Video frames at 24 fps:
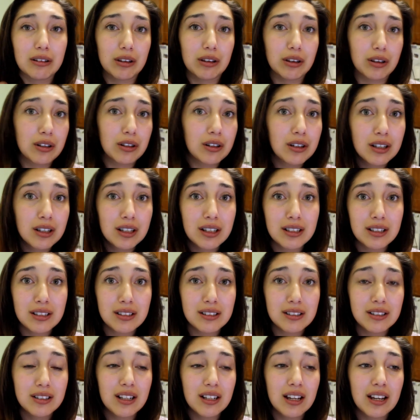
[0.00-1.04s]
look
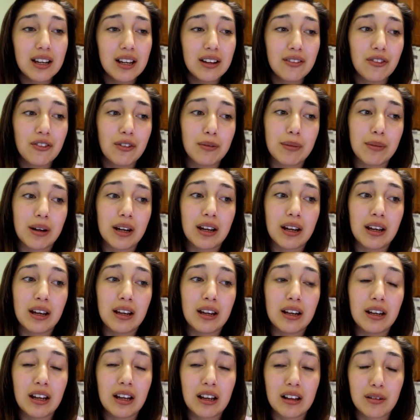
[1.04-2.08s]
today for
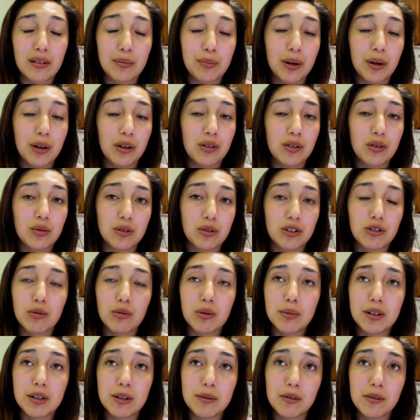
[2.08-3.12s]
my next post, which
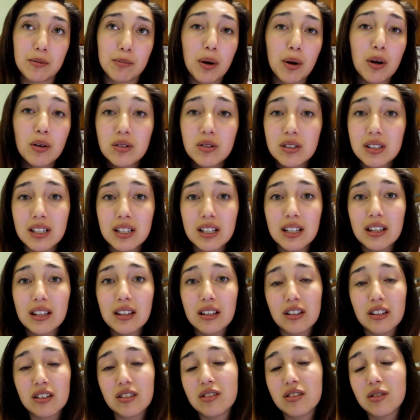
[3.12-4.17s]
will be posting
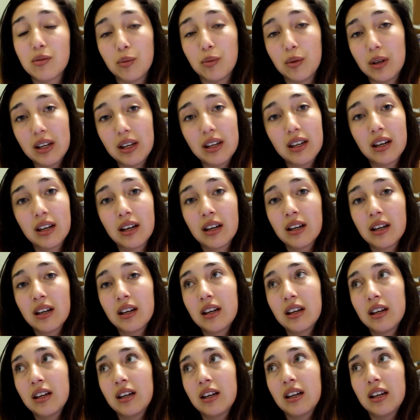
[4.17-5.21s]
this week.
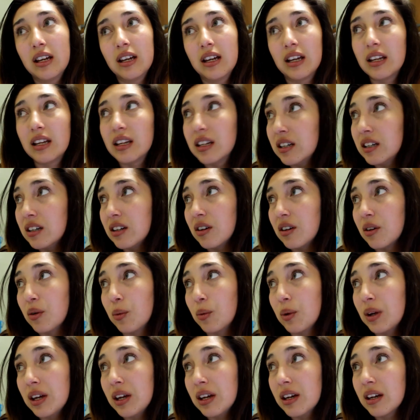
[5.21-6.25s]
End
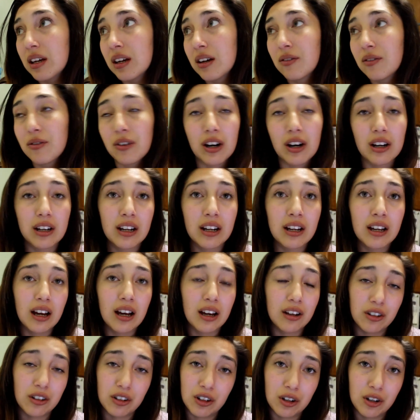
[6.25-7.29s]
week, Friday,
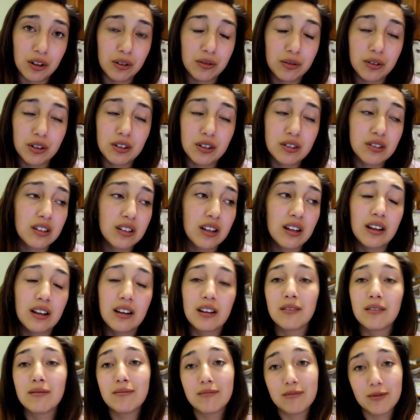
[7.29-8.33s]
I don't know,
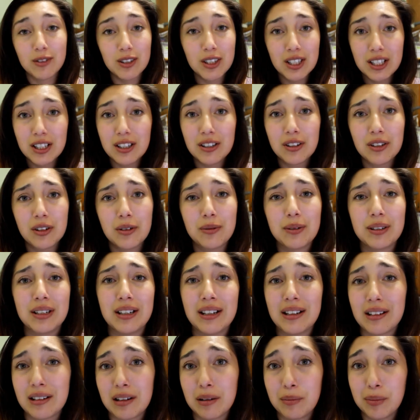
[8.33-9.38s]
Thursday, really don't know what
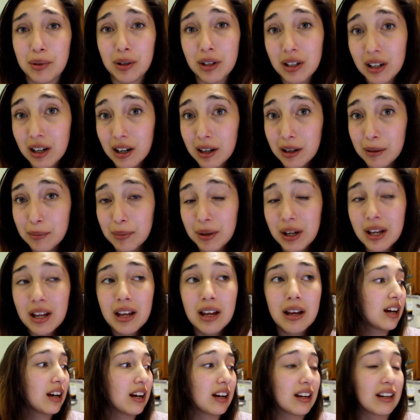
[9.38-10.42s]
day I'm going to put it up.
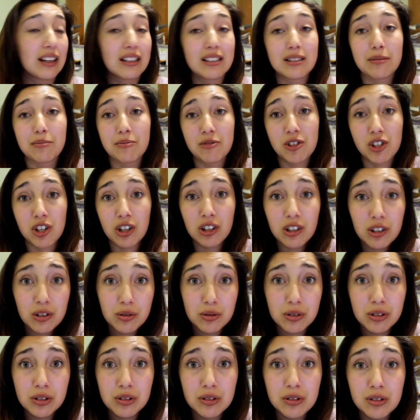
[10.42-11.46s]
I got some Charlotte
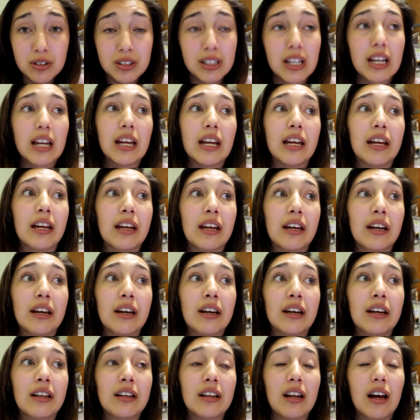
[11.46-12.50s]
Russe
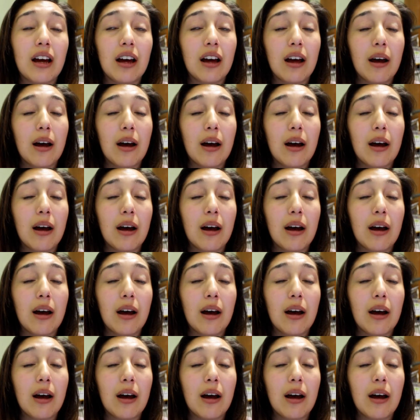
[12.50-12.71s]
and